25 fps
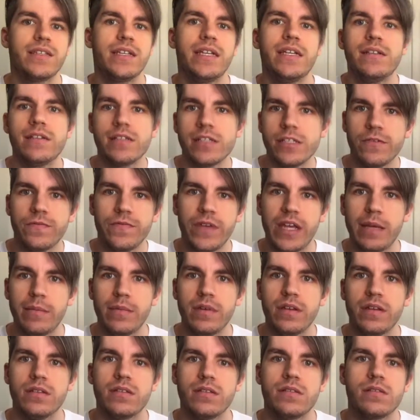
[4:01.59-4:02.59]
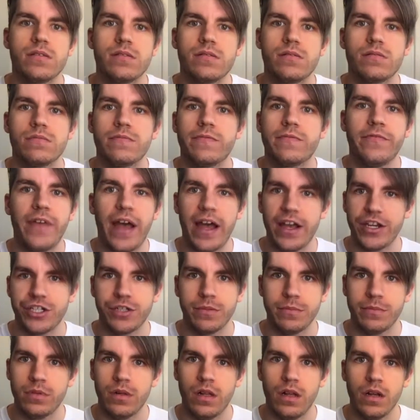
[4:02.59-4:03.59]
insta-famous
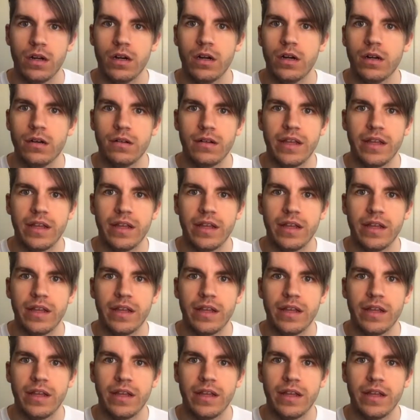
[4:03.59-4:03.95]
fashion blogger.